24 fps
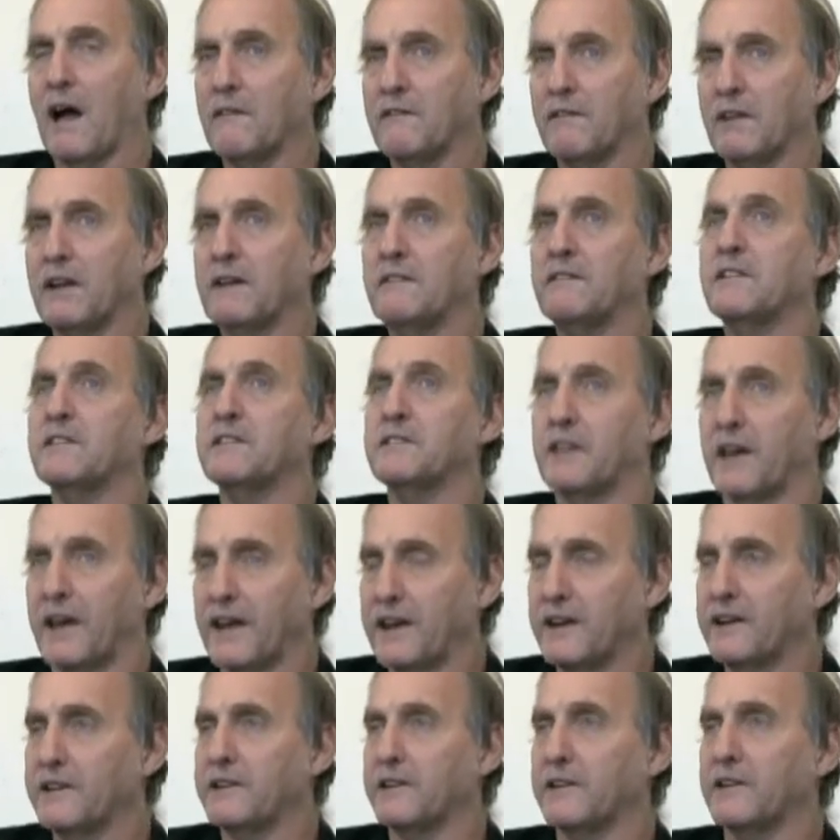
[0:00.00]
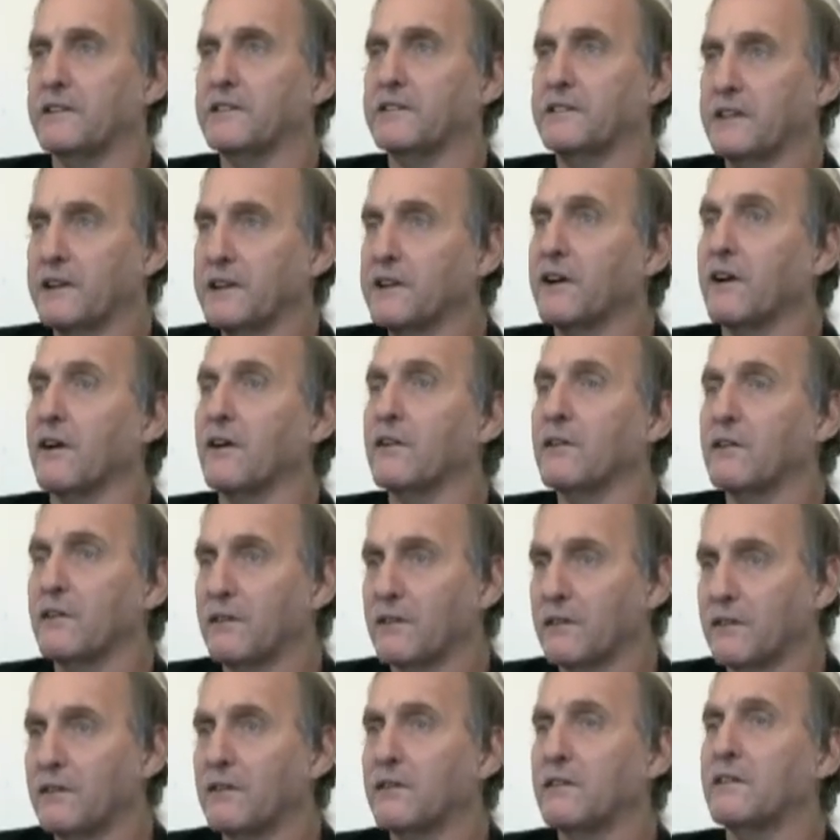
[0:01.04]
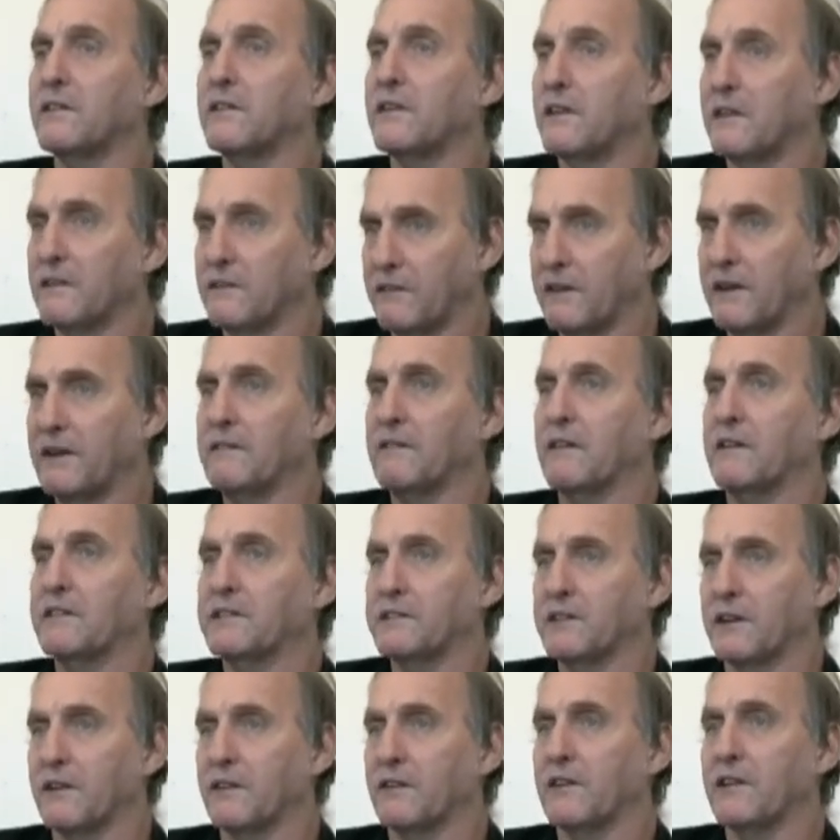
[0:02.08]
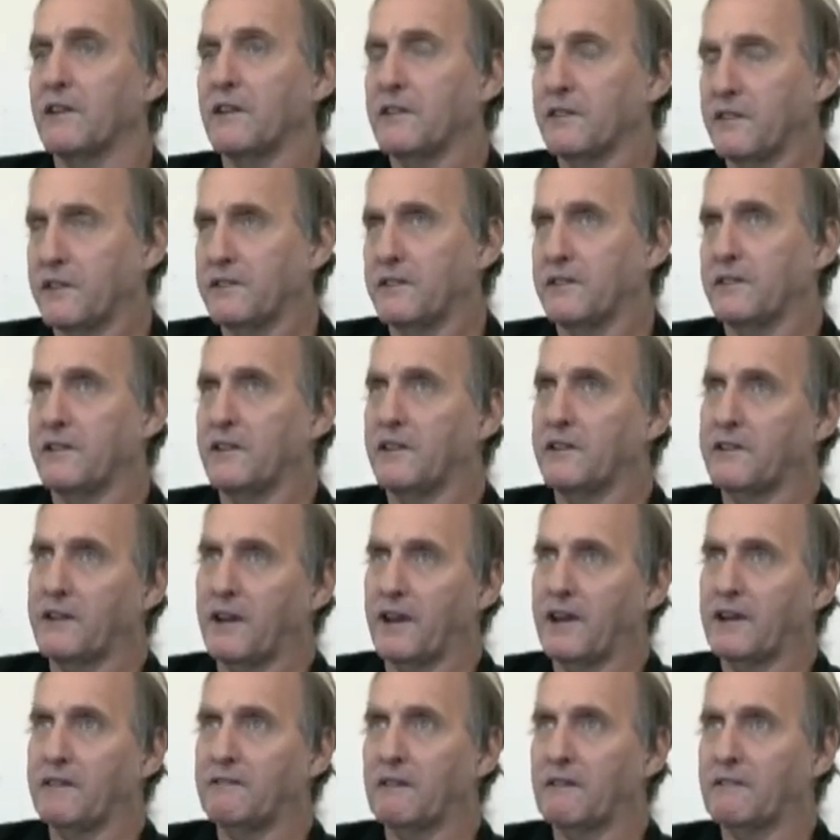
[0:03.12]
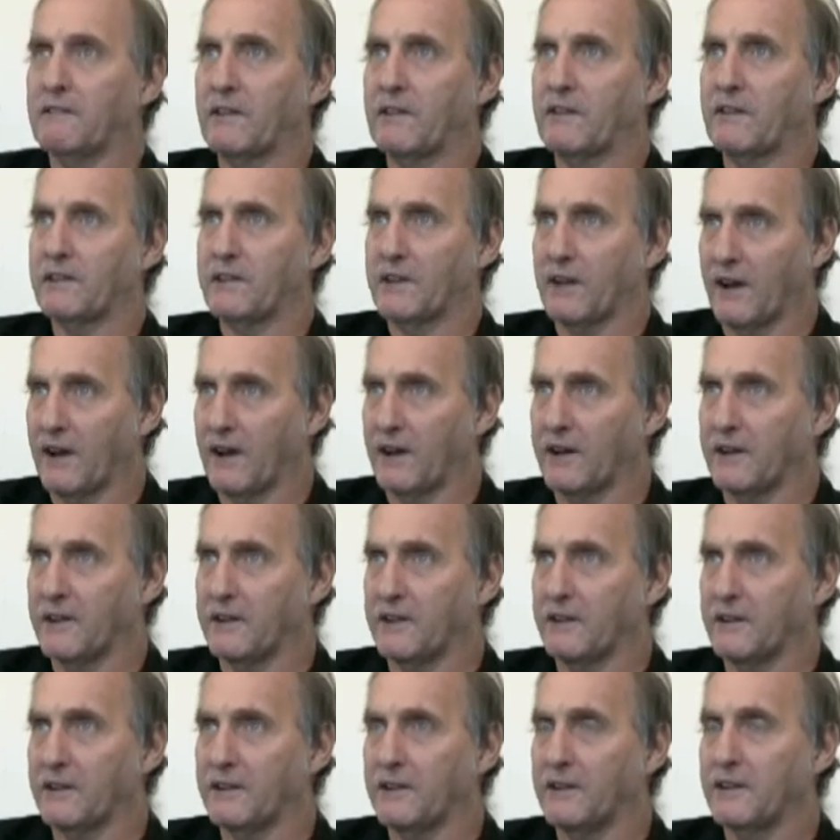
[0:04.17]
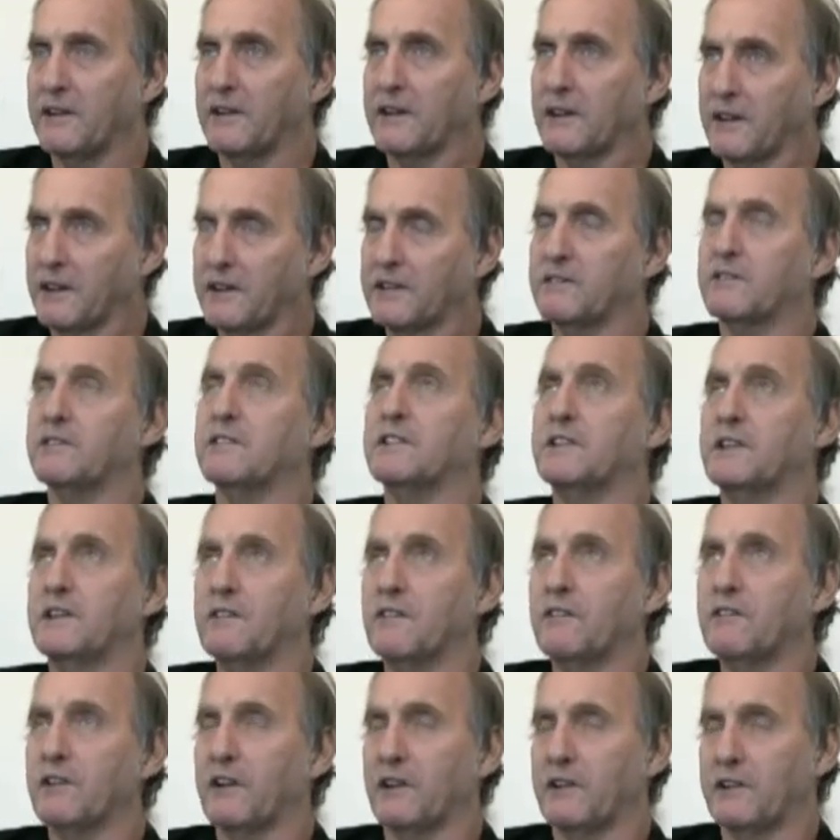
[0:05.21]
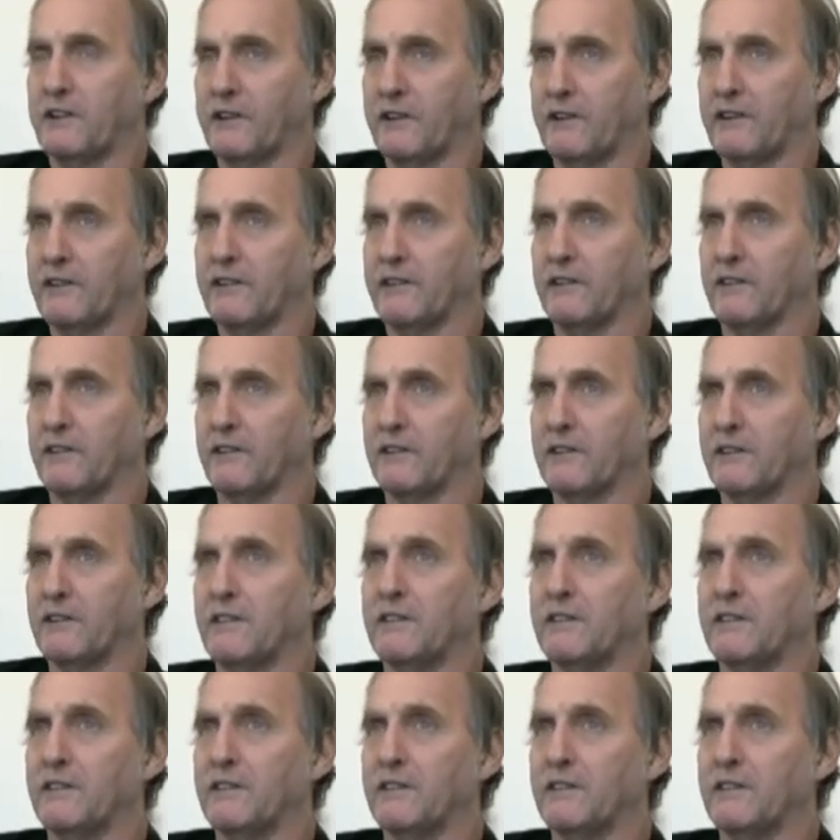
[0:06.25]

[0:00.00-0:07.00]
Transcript: I blame his attitude, his ego, very much so. The day my mother died, because when she moved to Ontario,